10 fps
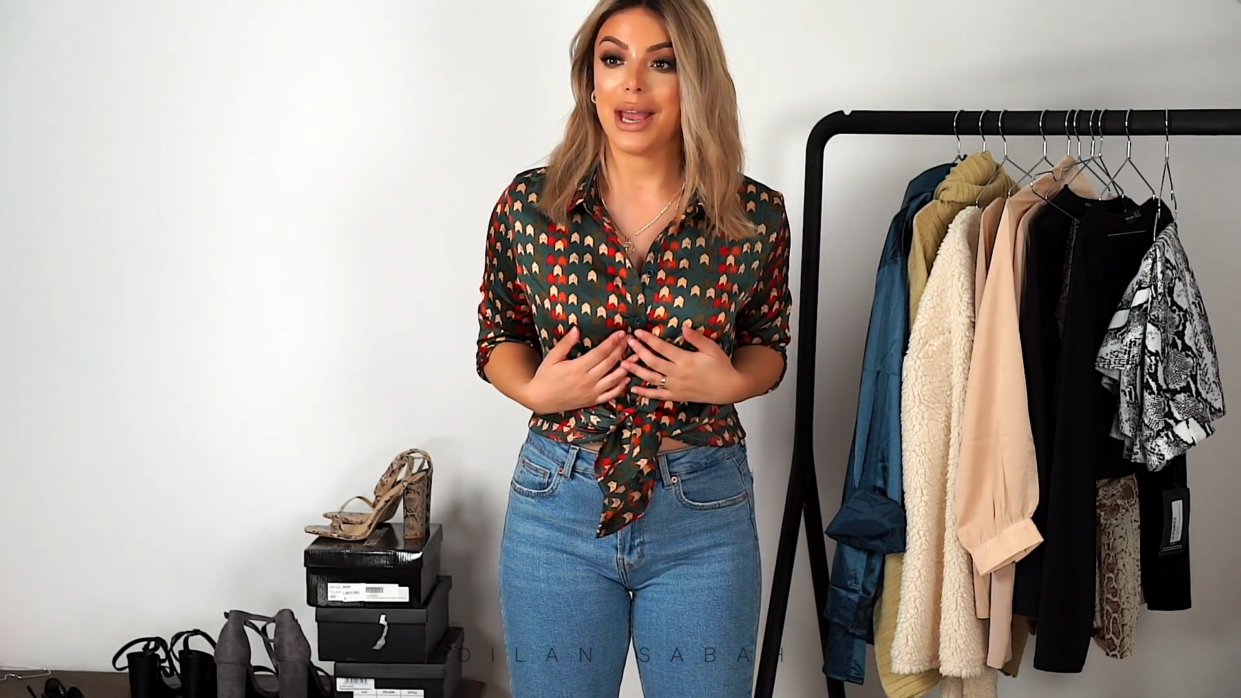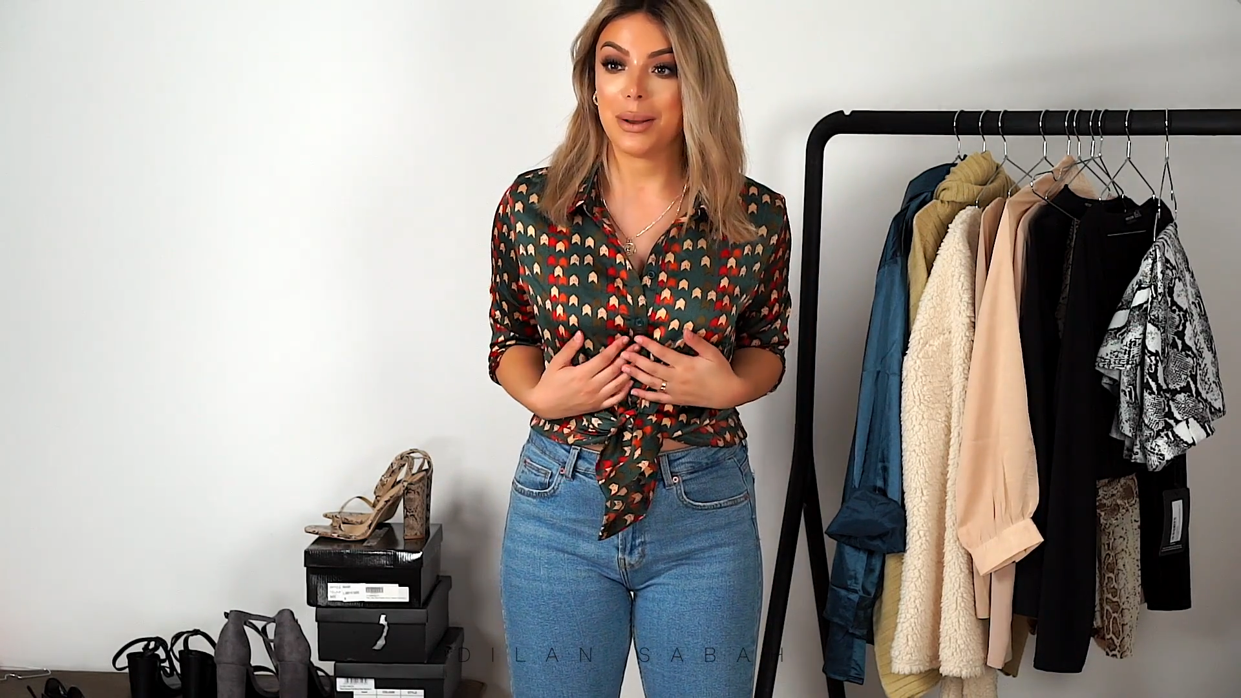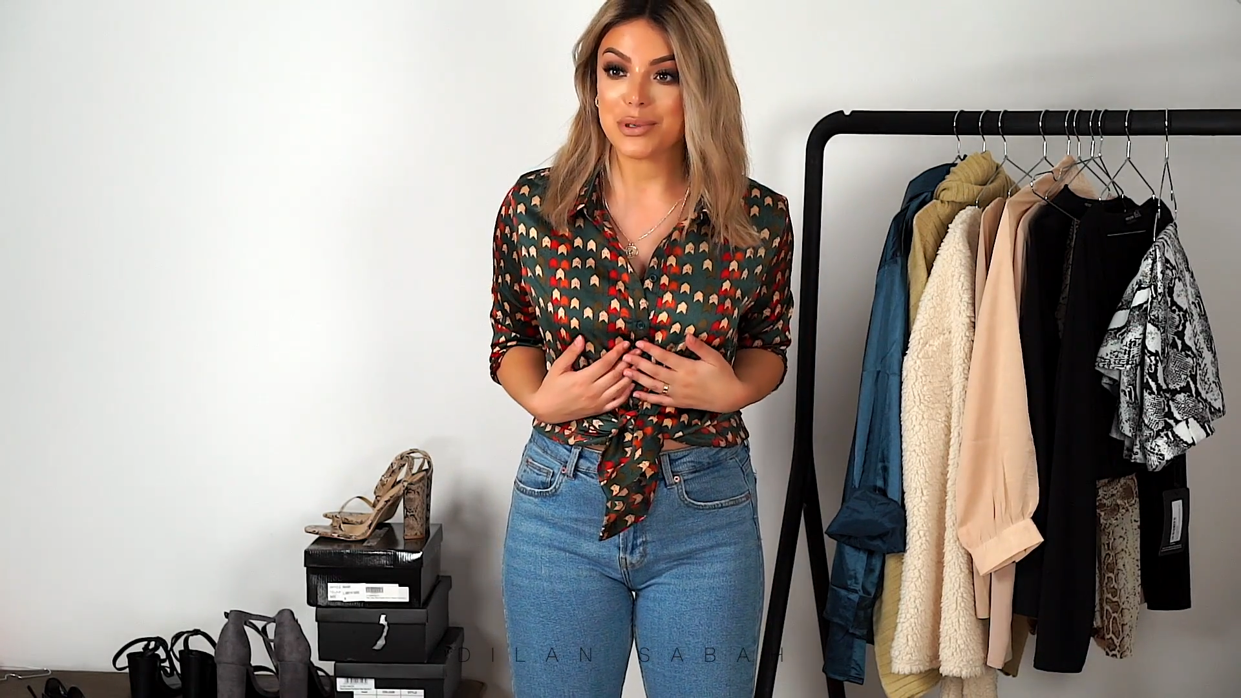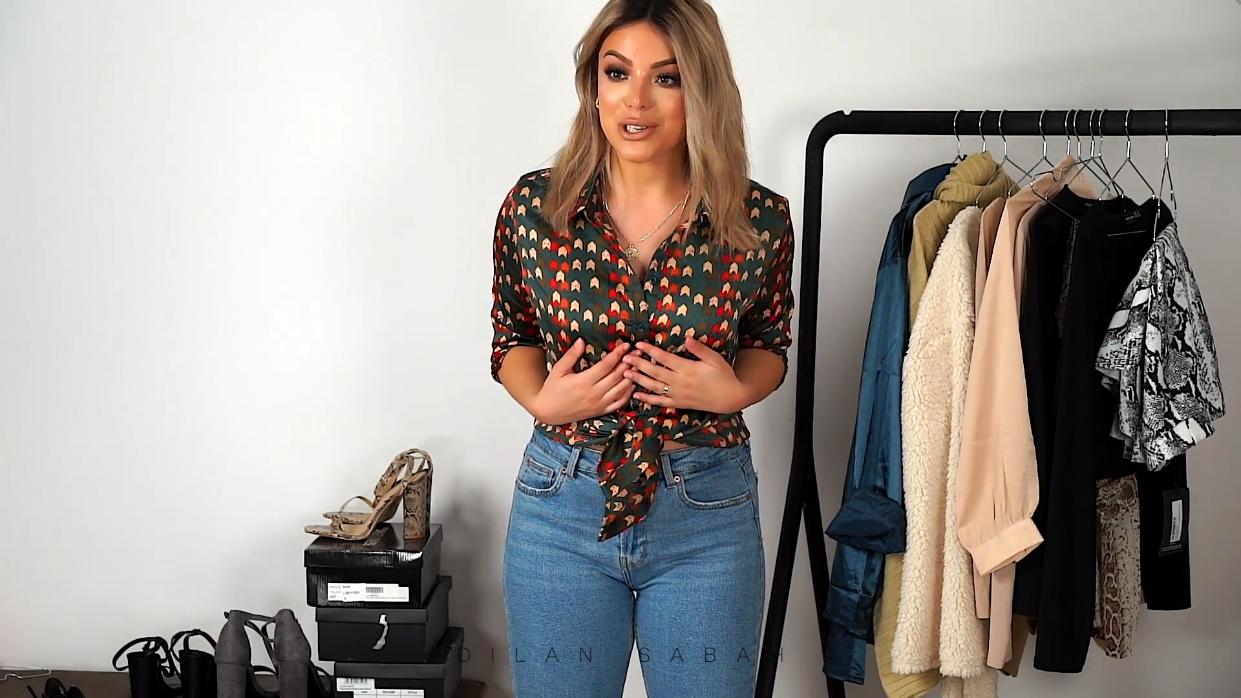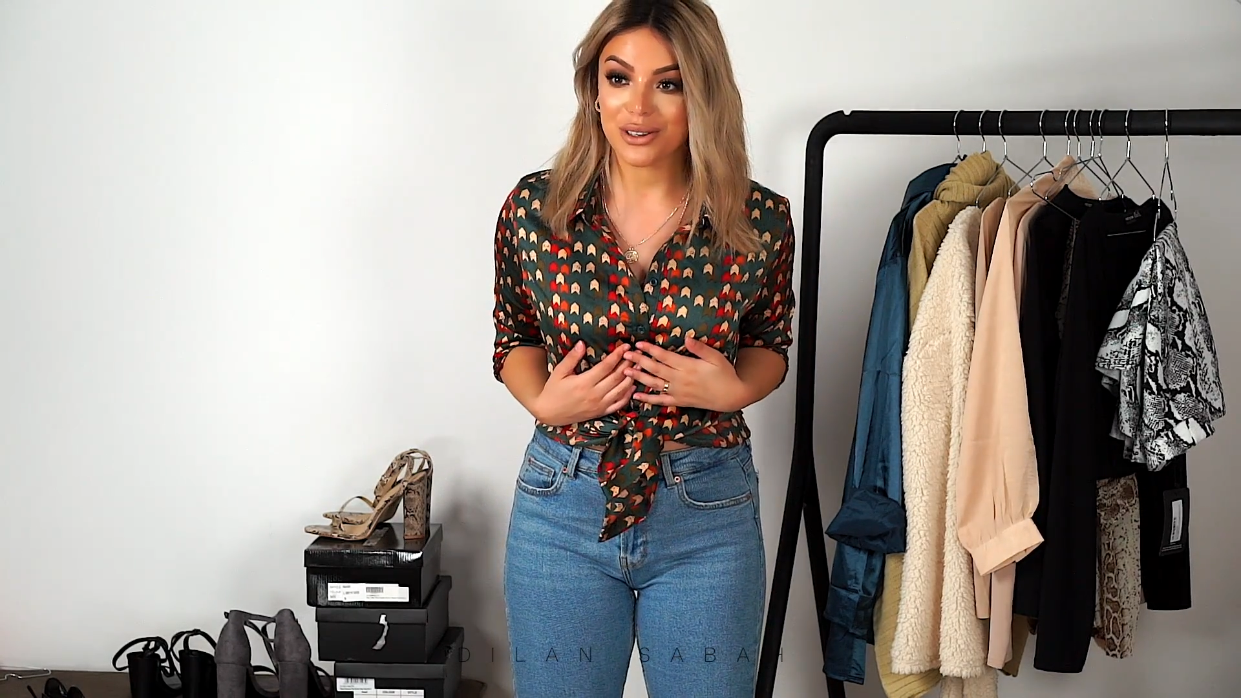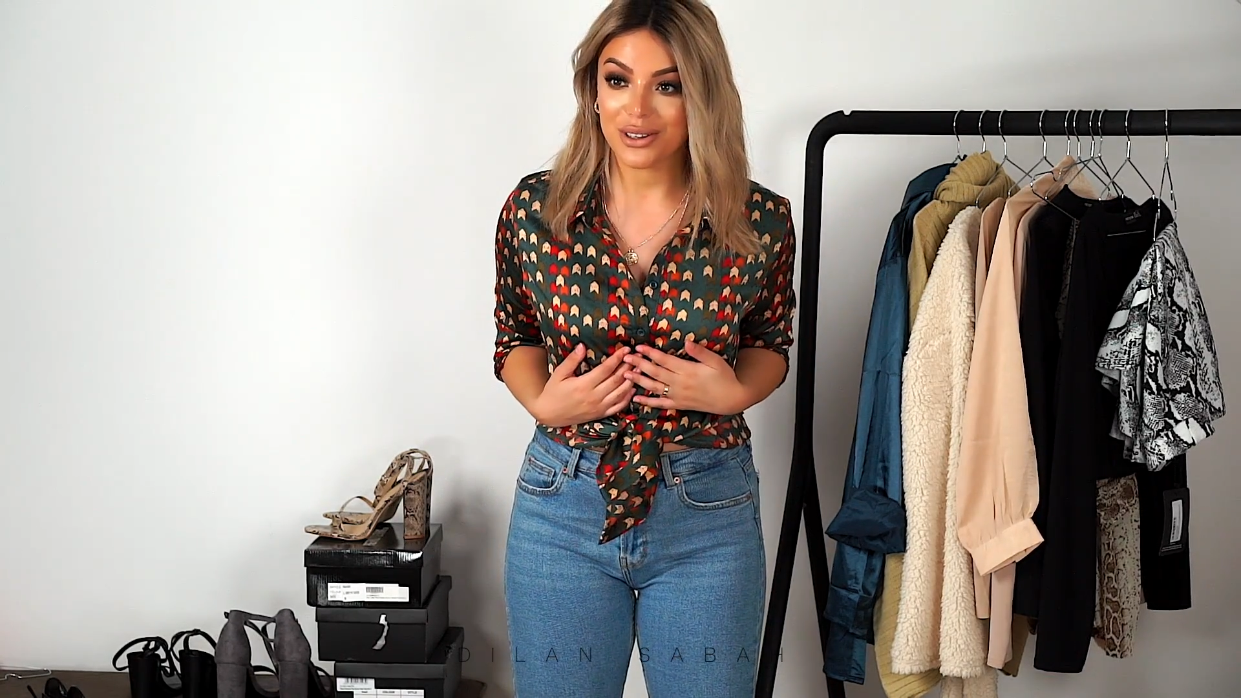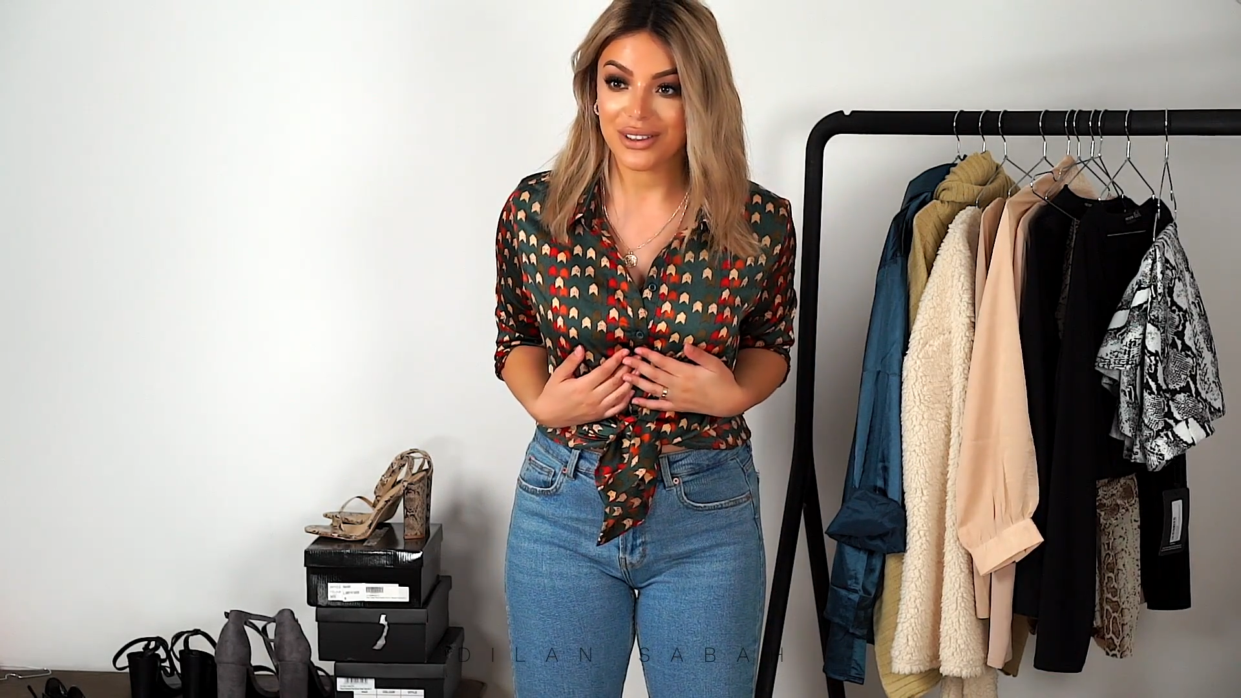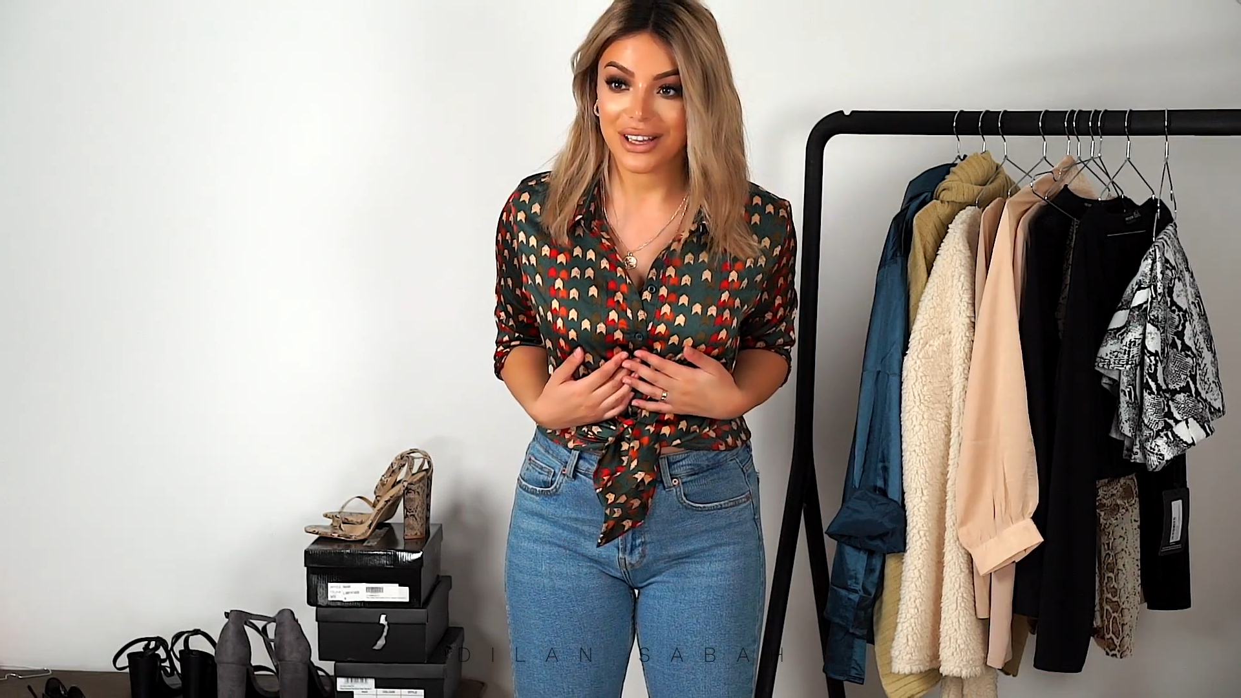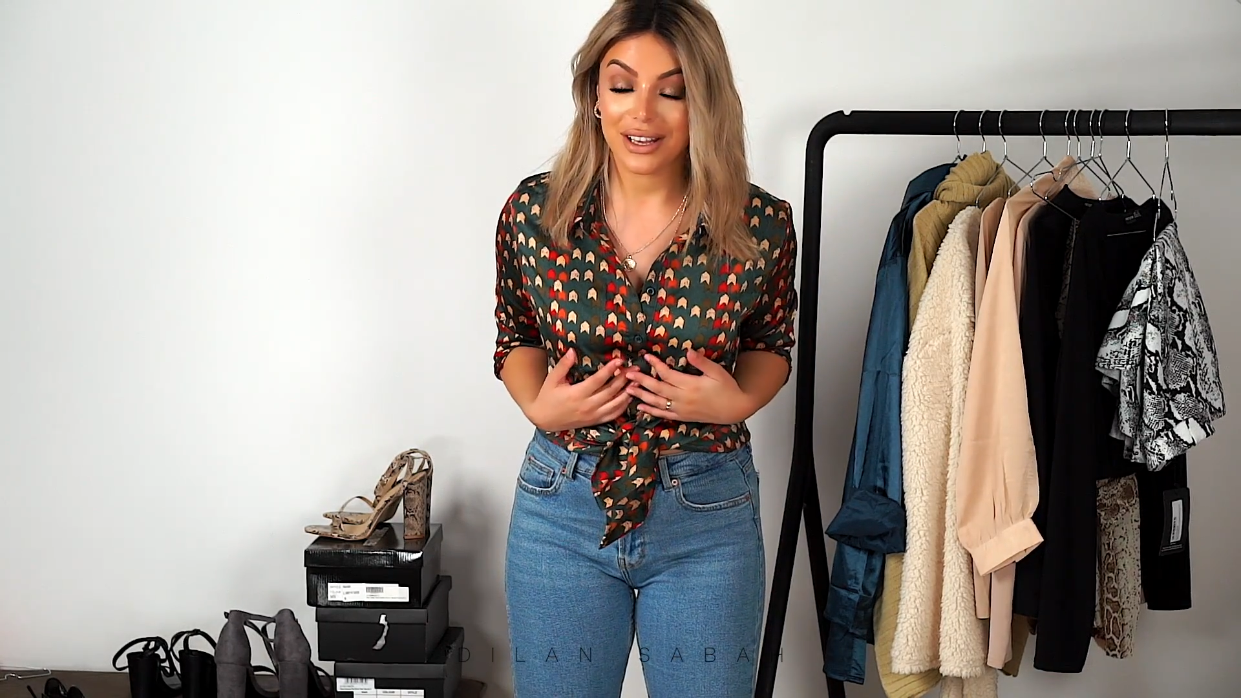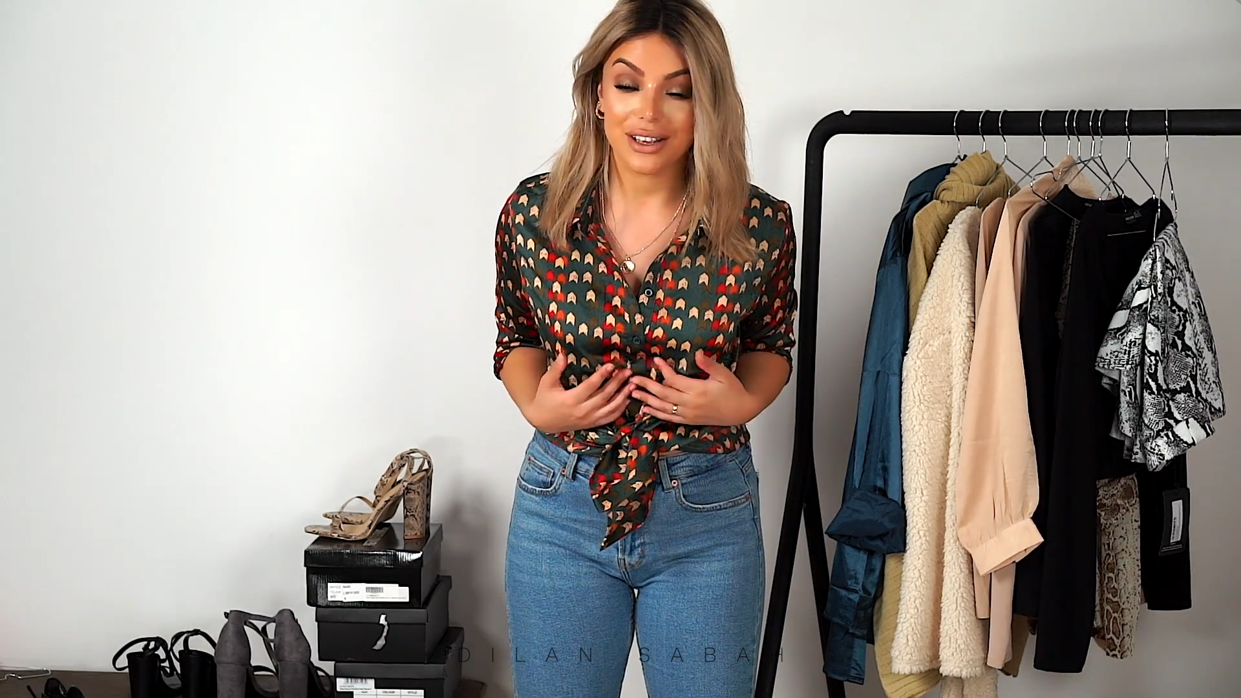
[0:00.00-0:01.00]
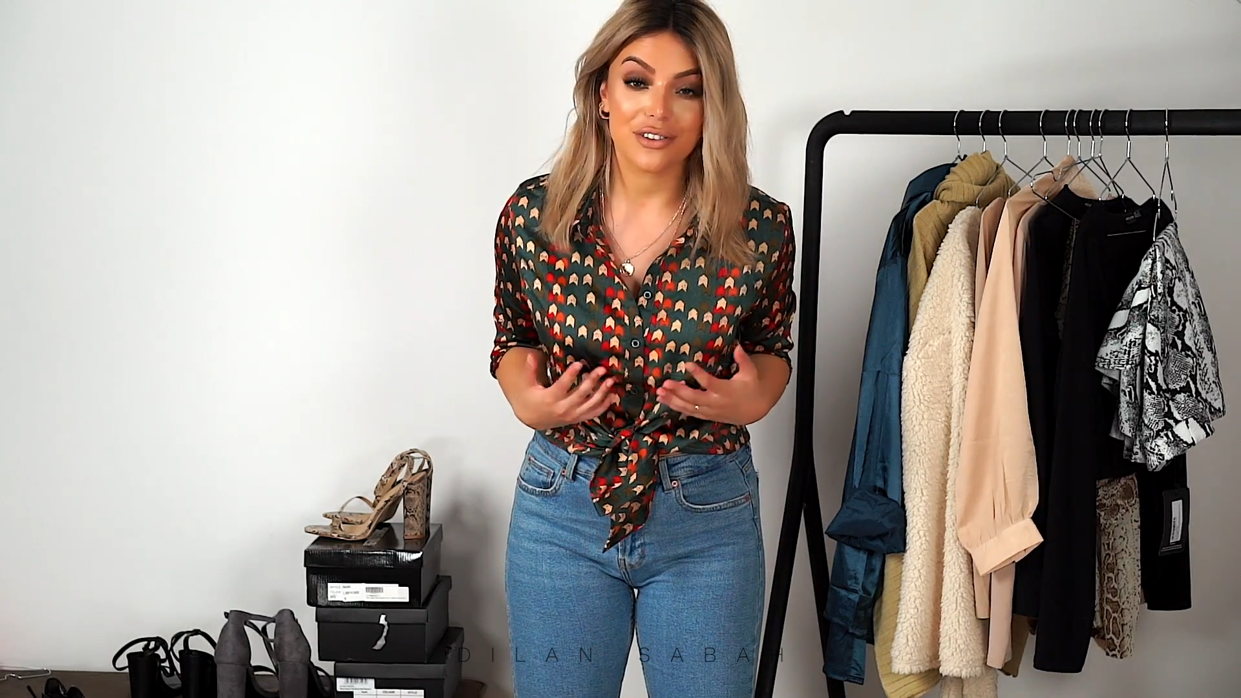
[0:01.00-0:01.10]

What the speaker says: absolutely